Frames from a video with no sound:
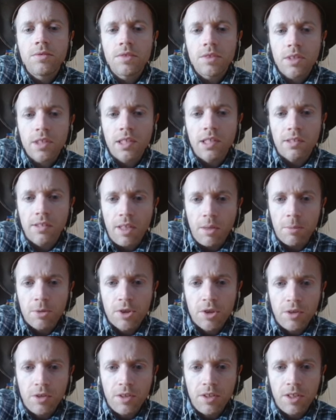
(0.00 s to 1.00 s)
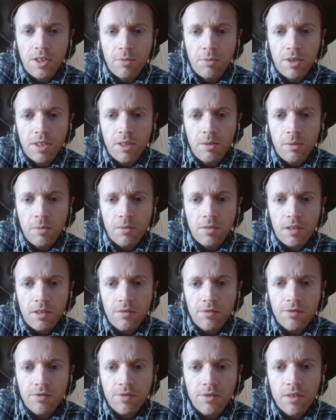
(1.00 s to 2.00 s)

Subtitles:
Still has an opportunity to redeem himself.